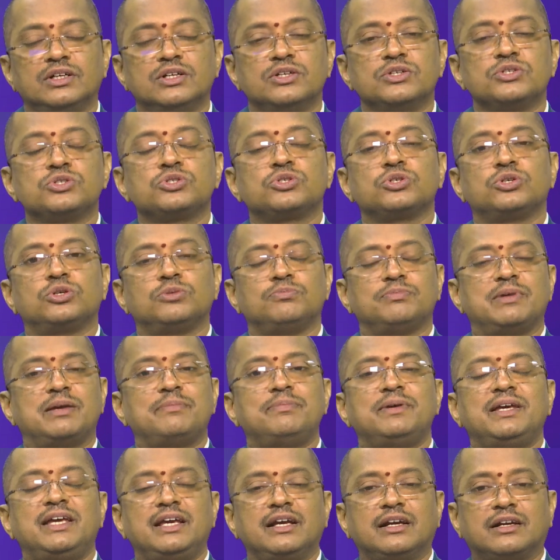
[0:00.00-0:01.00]
So
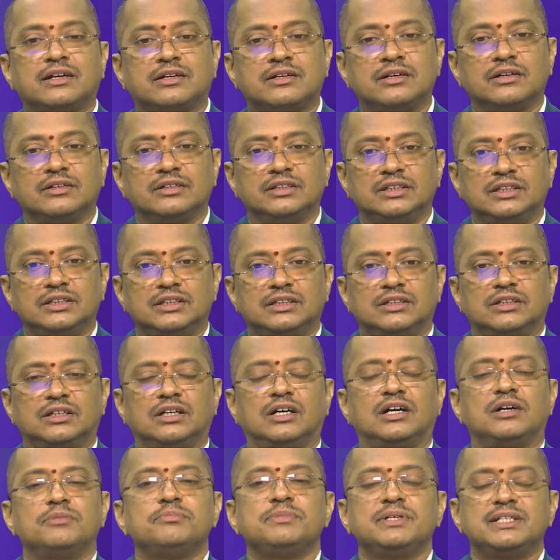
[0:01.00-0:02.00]
maybe
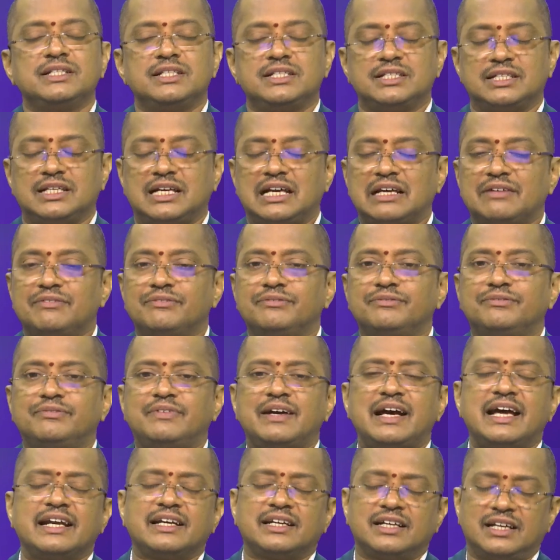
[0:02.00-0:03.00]
means here,
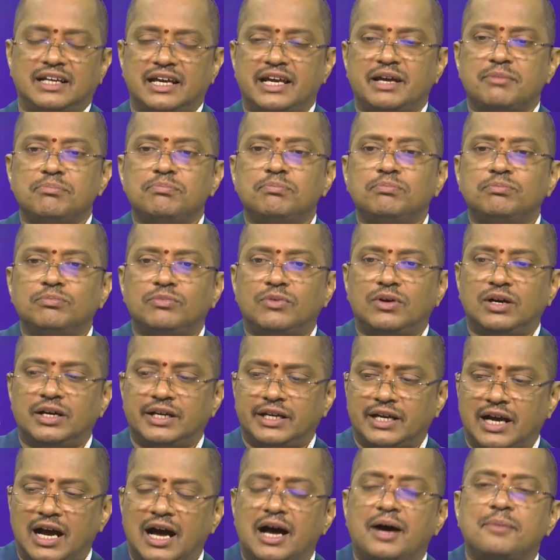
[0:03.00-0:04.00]
when a
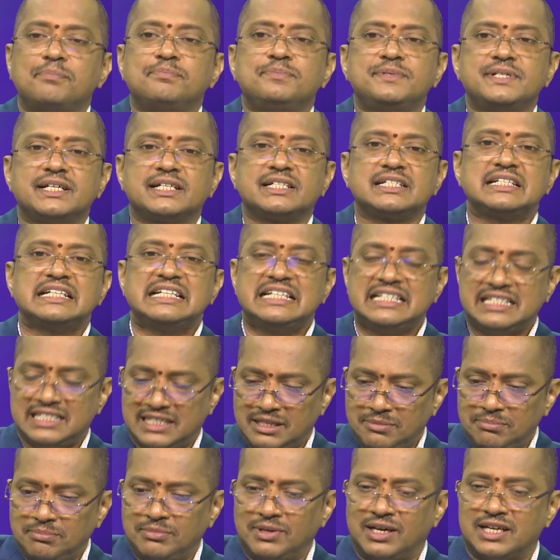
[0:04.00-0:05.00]
object is
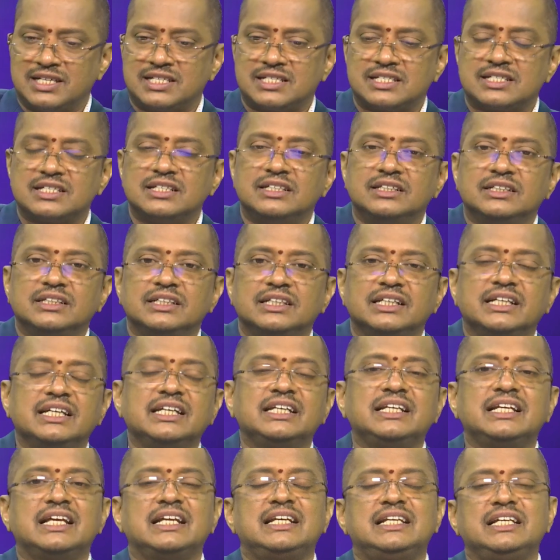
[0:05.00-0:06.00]
immersed
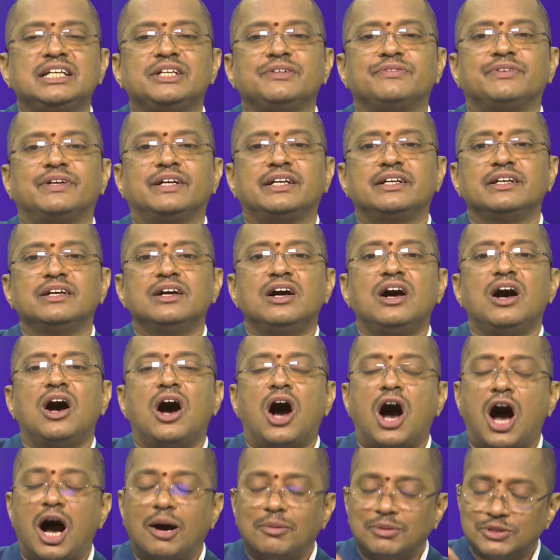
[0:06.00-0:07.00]
in a liquid,
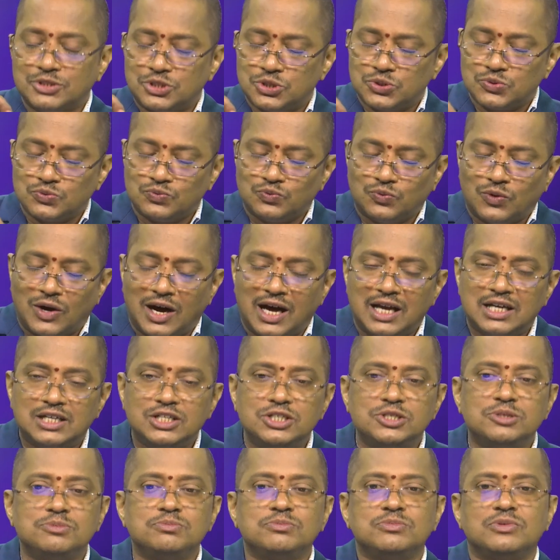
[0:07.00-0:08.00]
how much
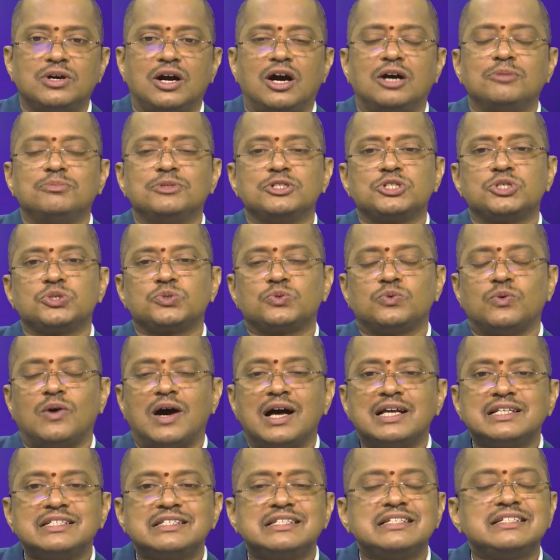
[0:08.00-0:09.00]
volume, how much
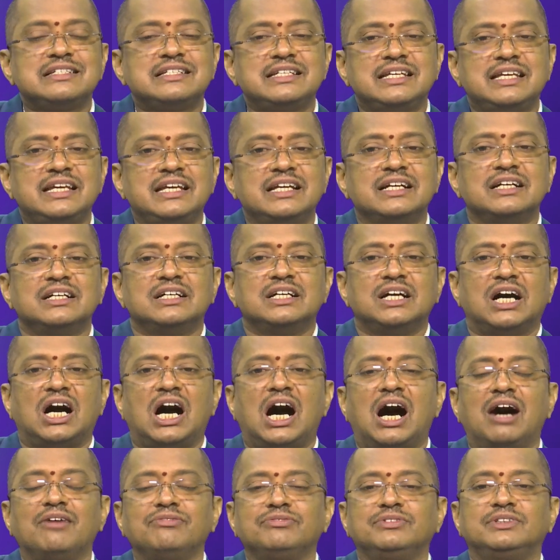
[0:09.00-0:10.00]
quantity
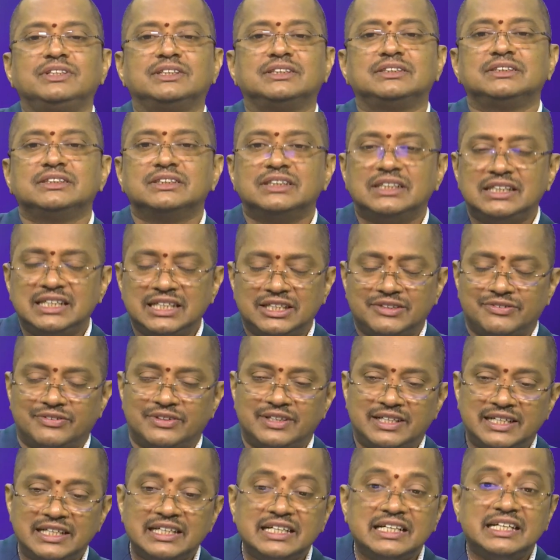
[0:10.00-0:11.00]
of the
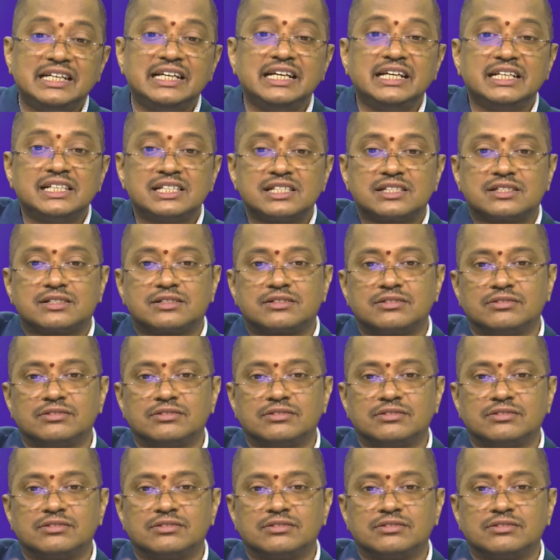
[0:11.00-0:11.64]
liquid it